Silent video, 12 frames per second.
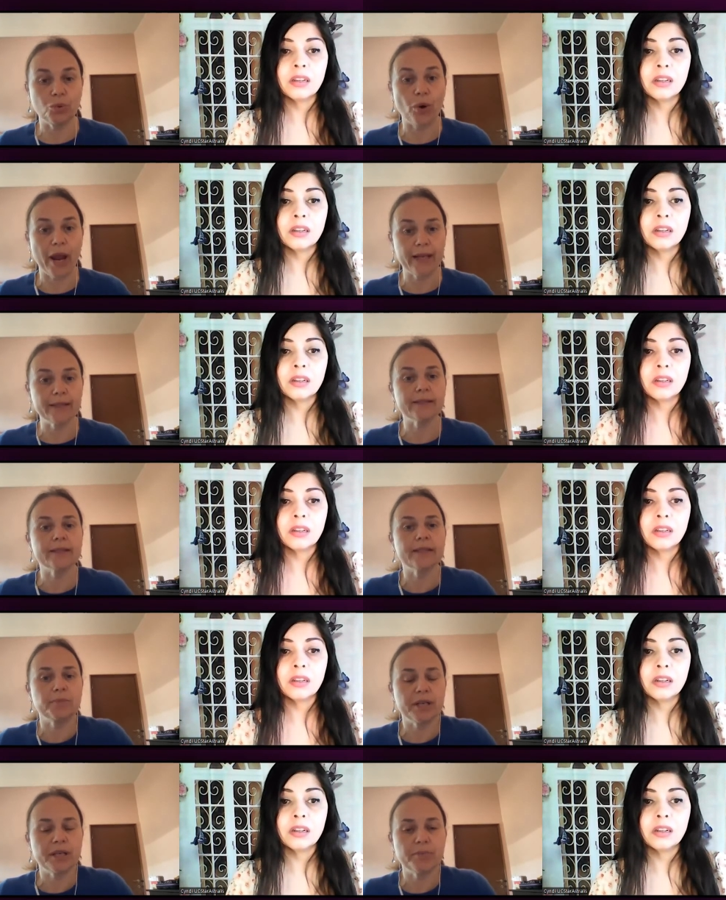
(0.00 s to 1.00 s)
Speaker 1: who entered
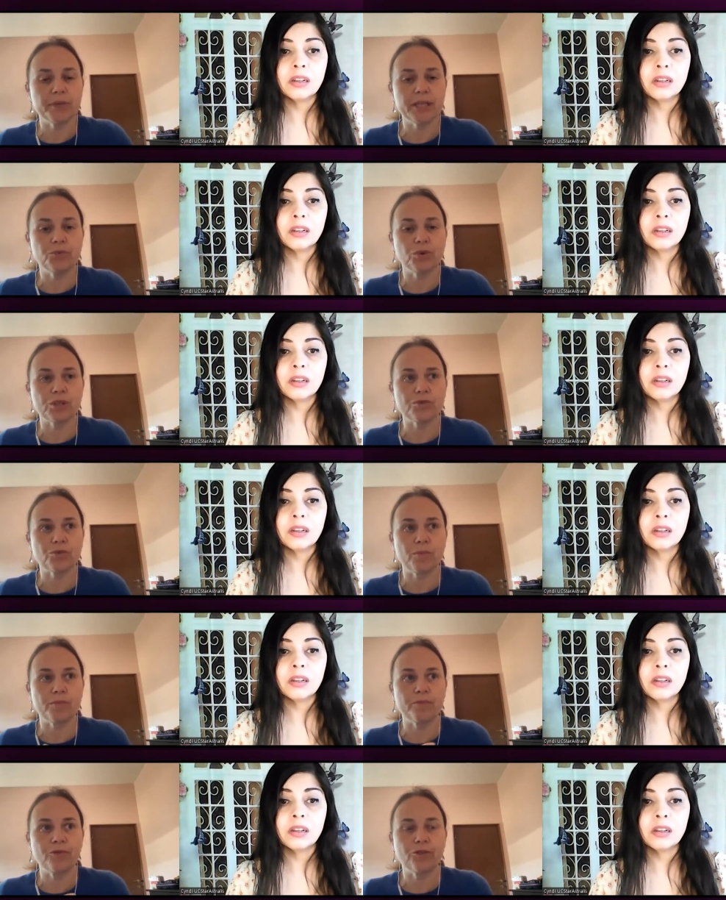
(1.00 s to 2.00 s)
the pyramid was
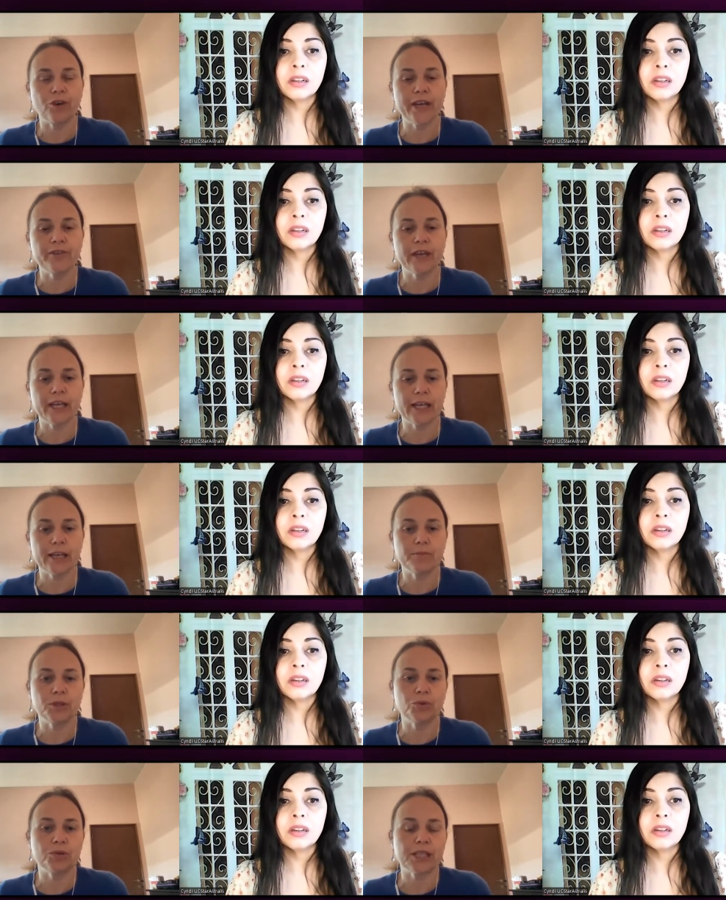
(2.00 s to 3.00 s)
from five A
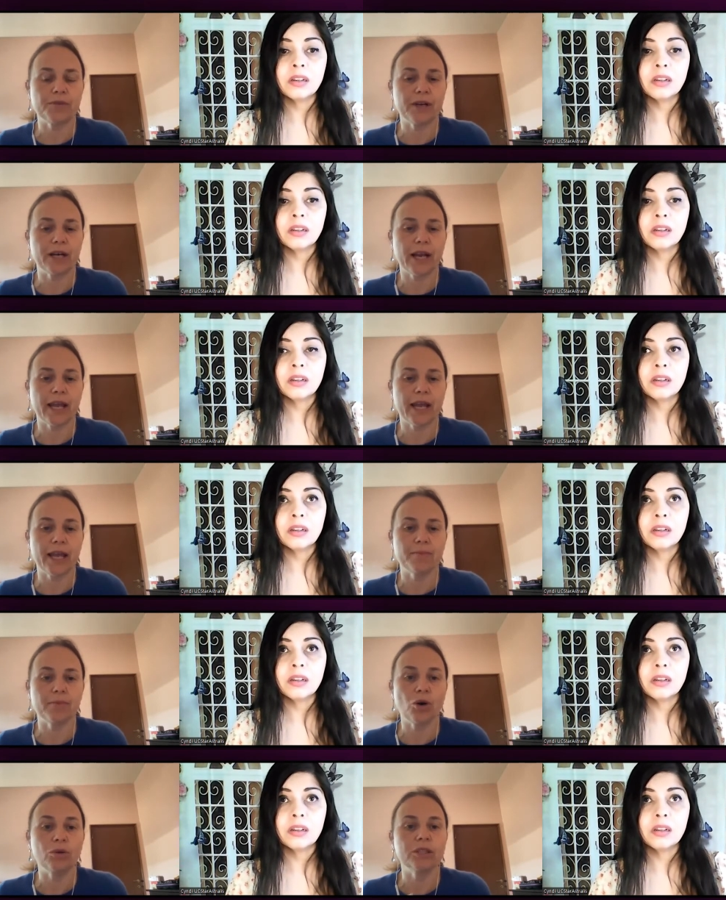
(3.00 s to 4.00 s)
M to seven A M
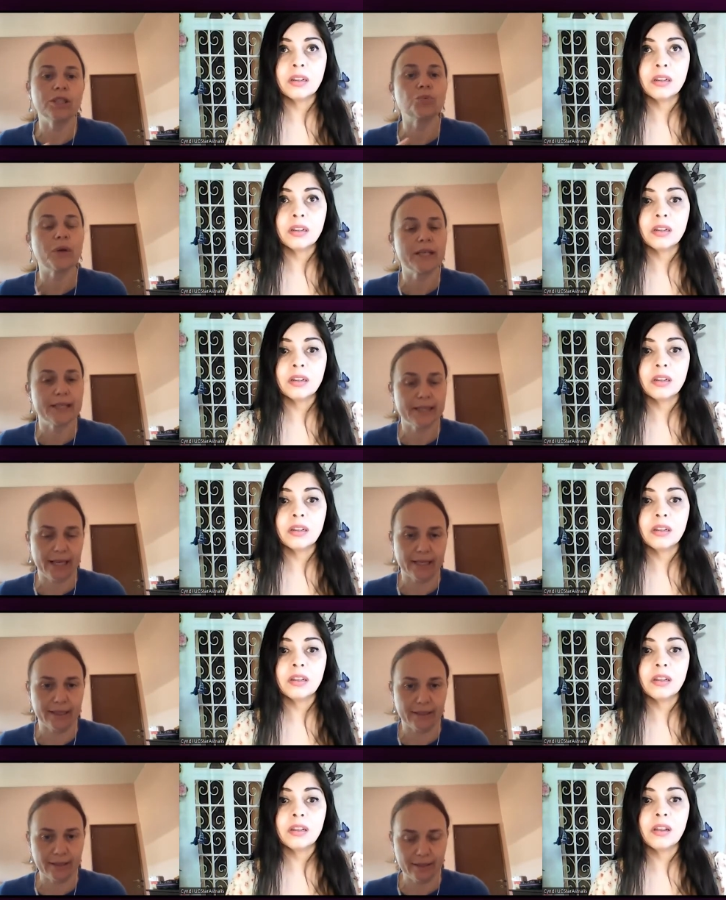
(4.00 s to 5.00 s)
on the
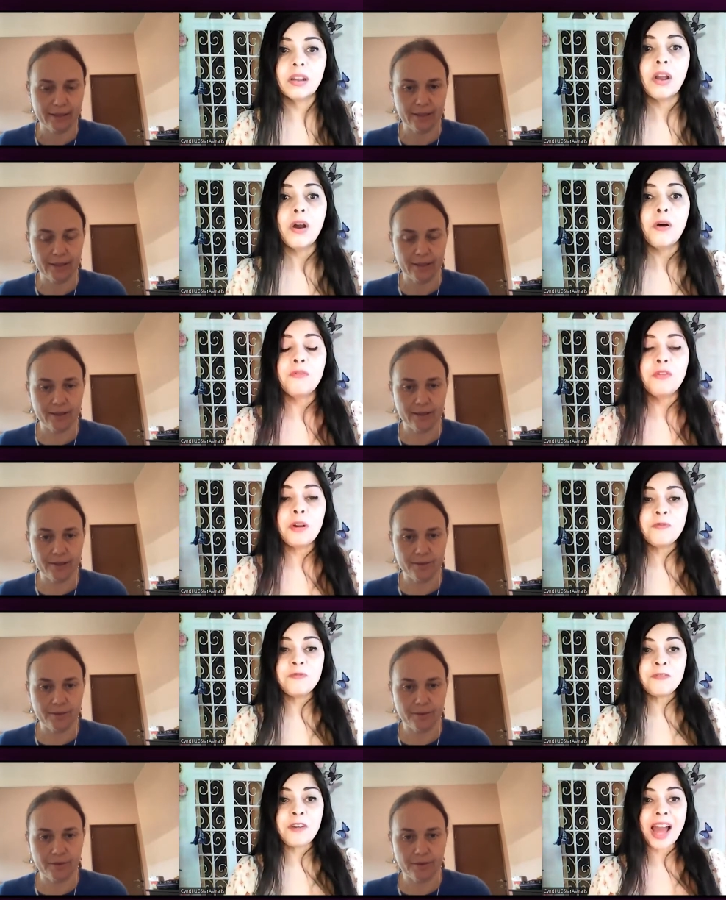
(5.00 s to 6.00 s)
twenty-second.
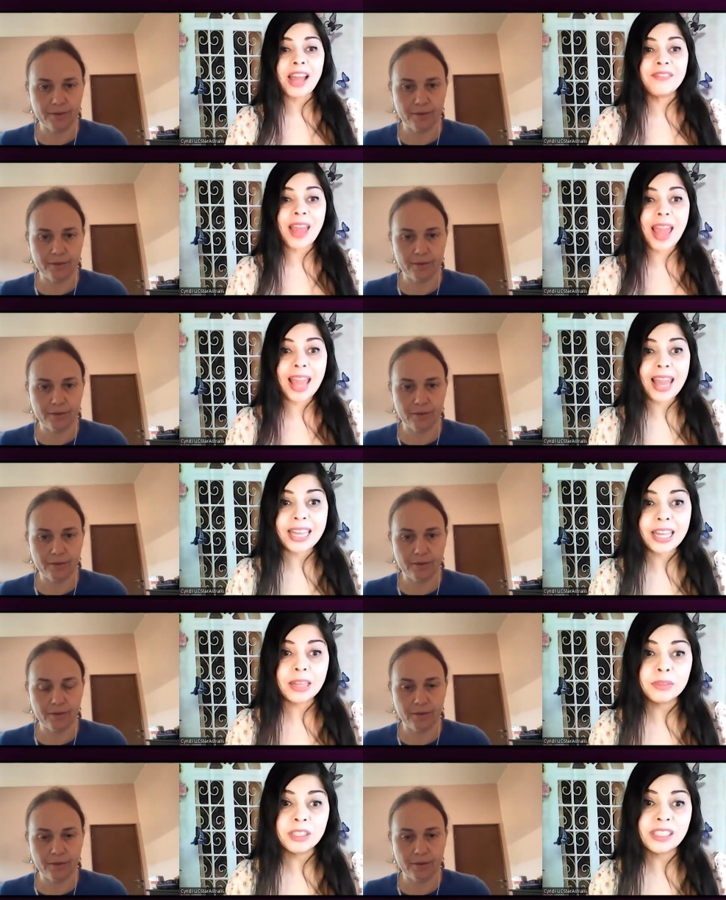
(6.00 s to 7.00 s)
Speaker 2: From five
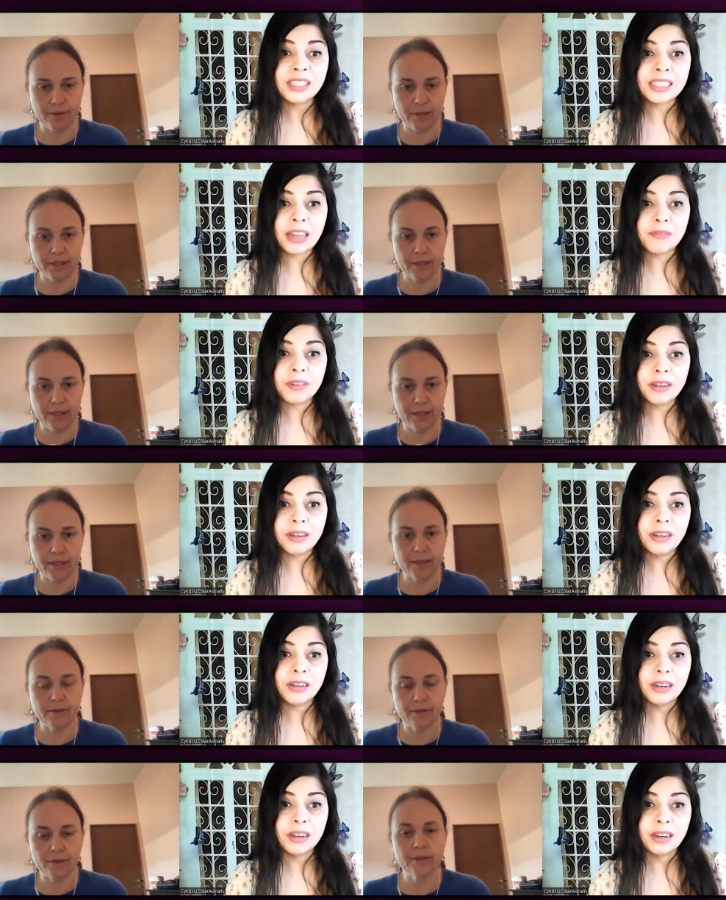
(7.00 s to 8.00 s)
A M to
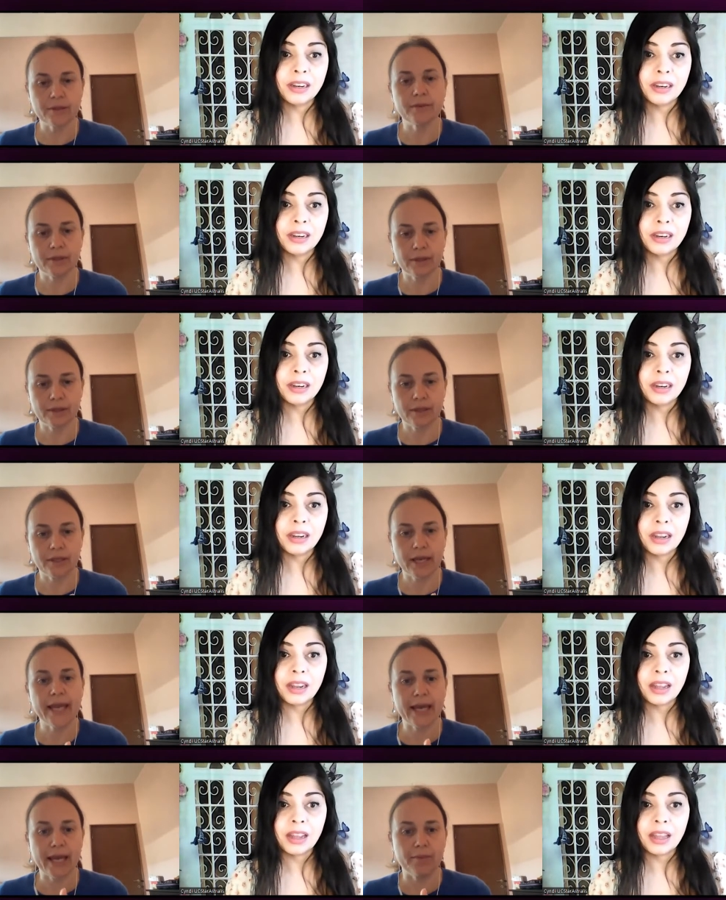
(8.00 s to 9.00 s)
seven
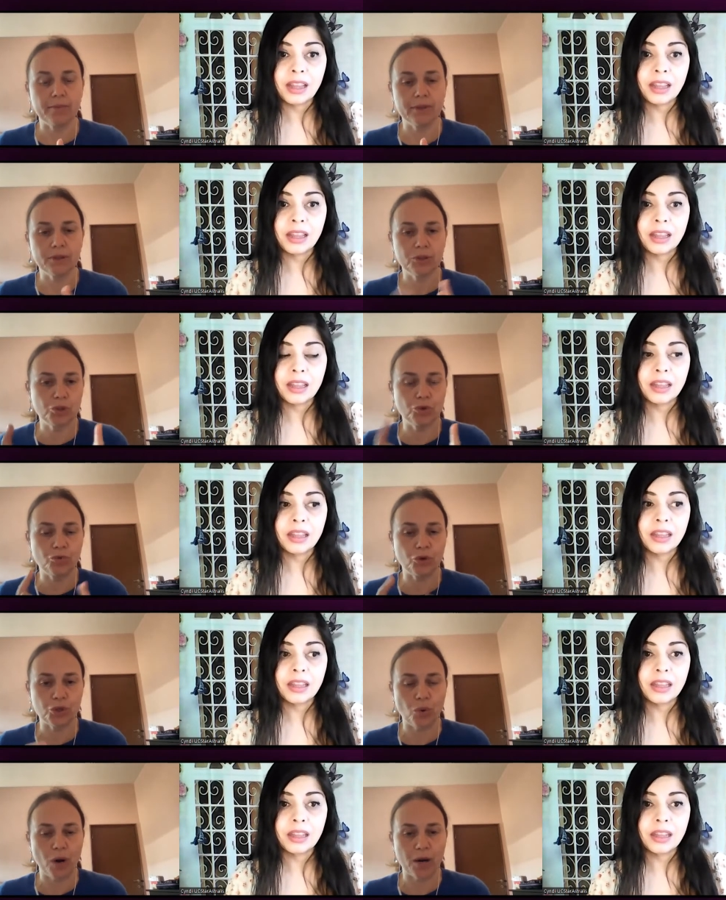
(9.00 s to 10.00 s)
Speaker 1: A M two
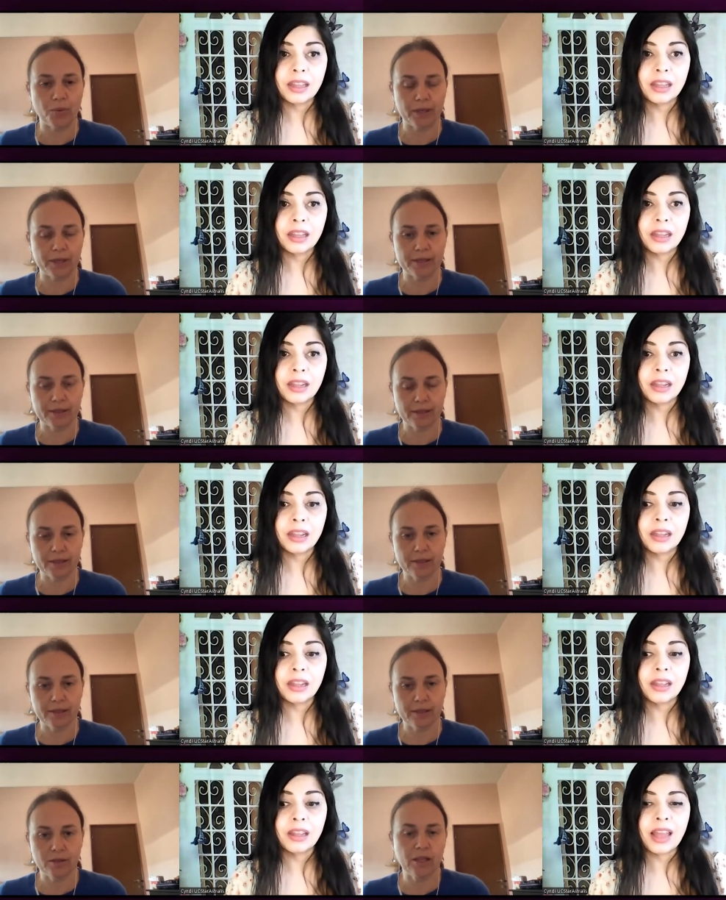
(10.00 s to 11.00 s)
for two hours.
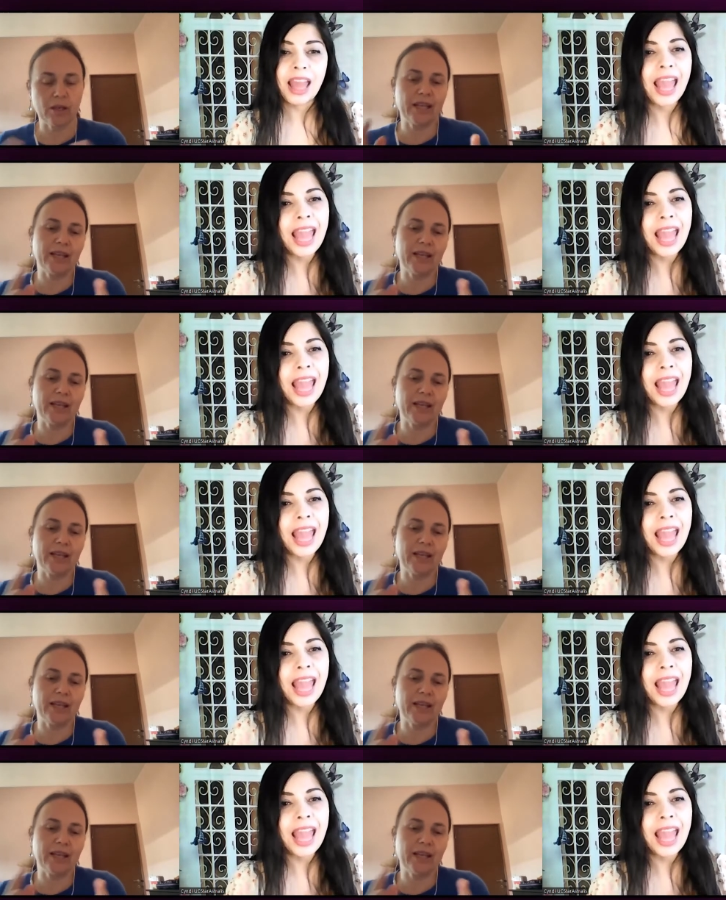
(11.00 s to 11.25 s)
Uh,